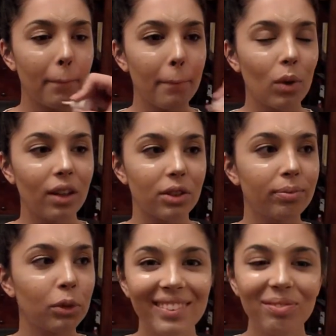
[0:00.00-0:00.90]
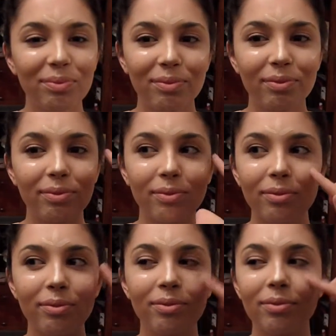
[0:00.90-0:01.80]
the top of her lips and her
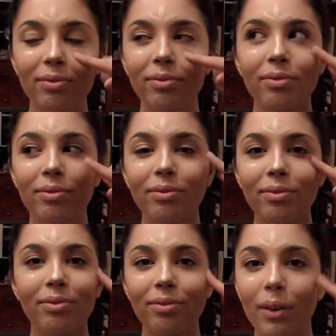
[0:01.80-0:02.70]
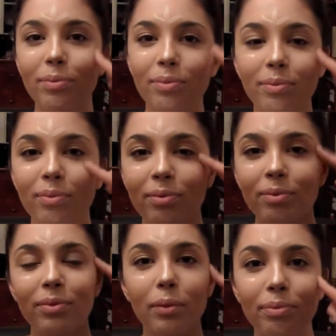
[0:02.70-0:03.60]
chin. And then I
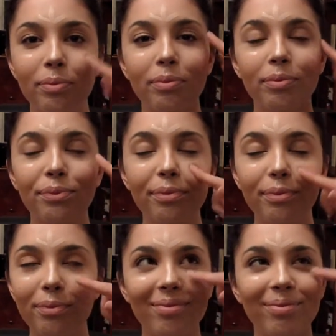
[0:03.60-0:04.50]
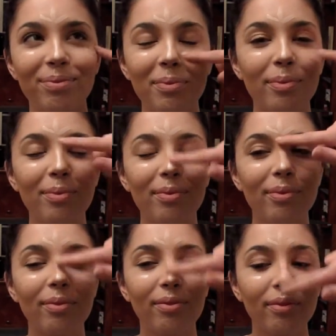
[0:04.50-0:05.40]
just blend that in with my
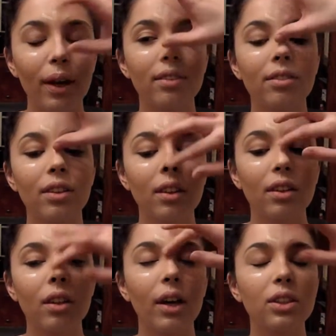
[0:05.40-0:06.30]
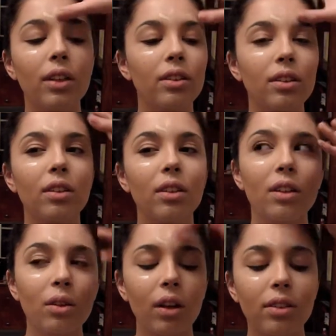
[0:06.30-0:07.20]
finger in a circular
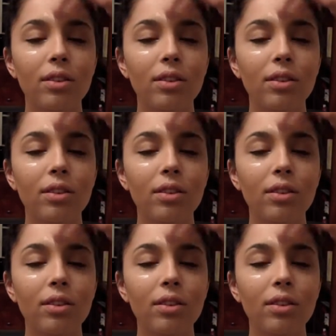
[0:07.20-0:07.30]
motion